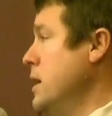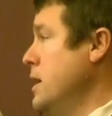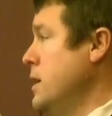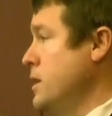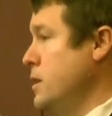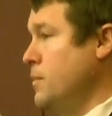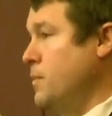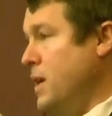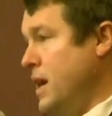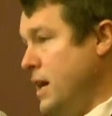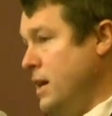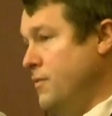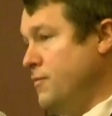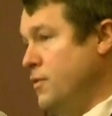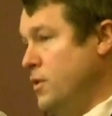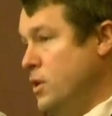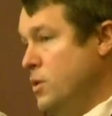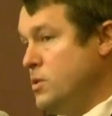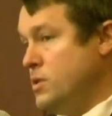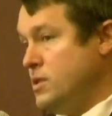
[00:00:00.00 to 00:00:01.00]
to pay
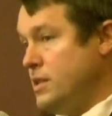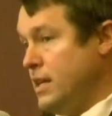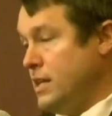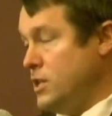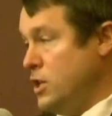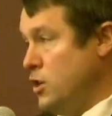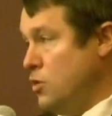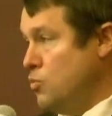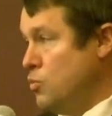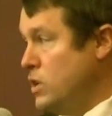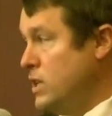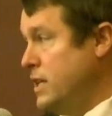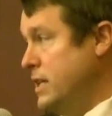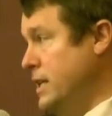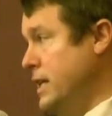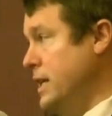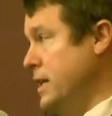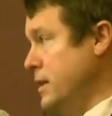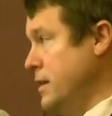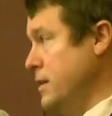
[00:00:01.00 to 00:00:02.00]
for those things that are really
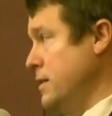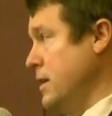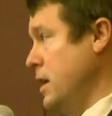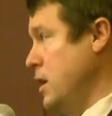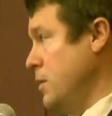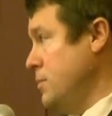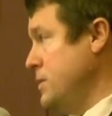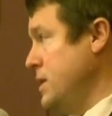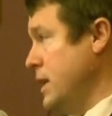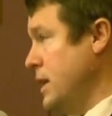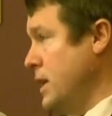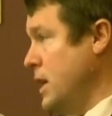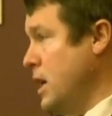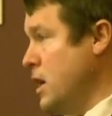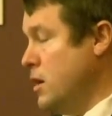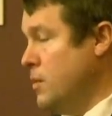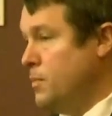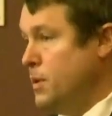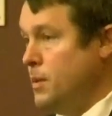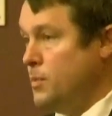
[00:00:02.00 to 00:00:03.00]
needed to help take
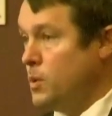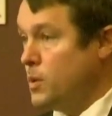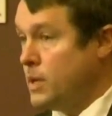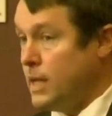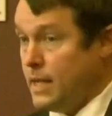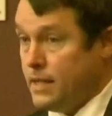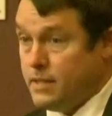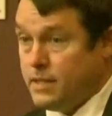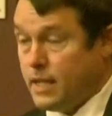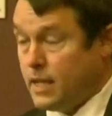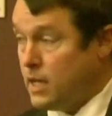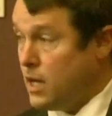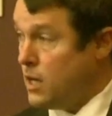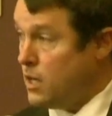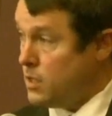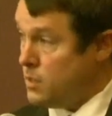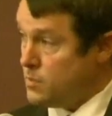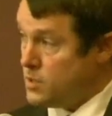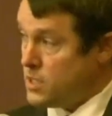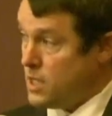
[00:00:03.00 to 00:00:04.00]
care of people who can't take
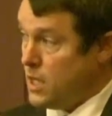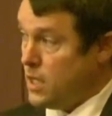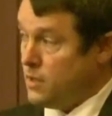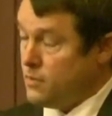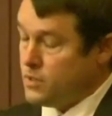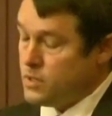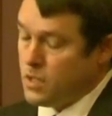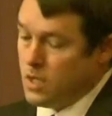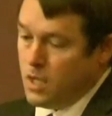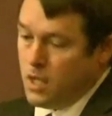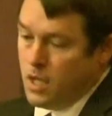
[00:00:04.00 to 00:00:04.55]
care of themselves.